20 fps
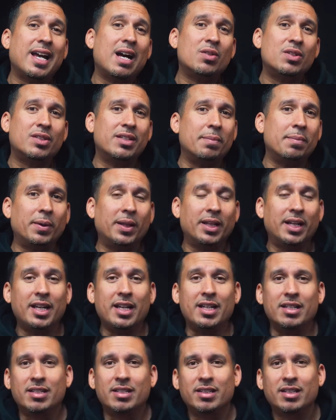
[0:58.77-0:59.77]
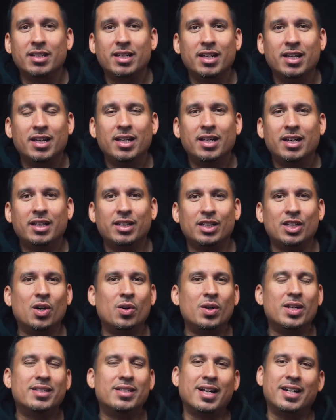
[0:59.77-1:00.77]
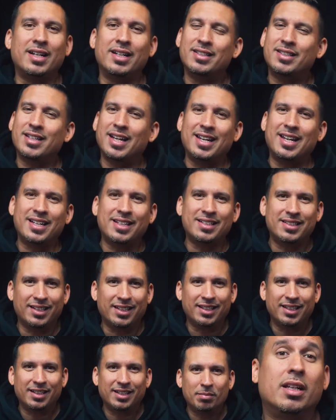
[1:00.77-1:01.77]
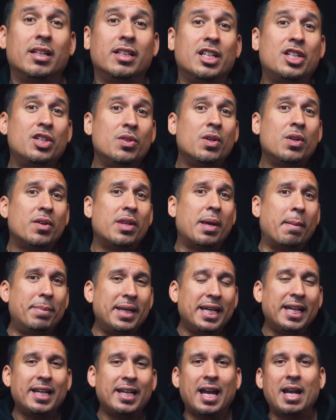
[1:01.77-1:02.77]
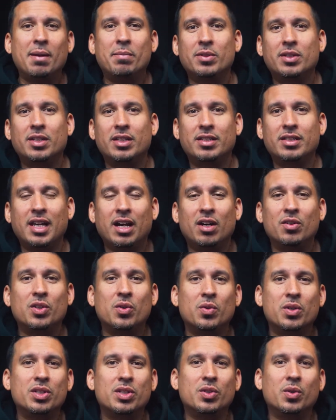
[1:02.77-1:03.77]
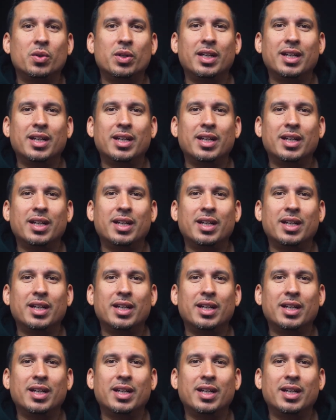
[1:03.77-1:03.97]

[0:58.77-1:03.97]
simple it is. Notice I didn't say easy. Did you know that being able to tell your story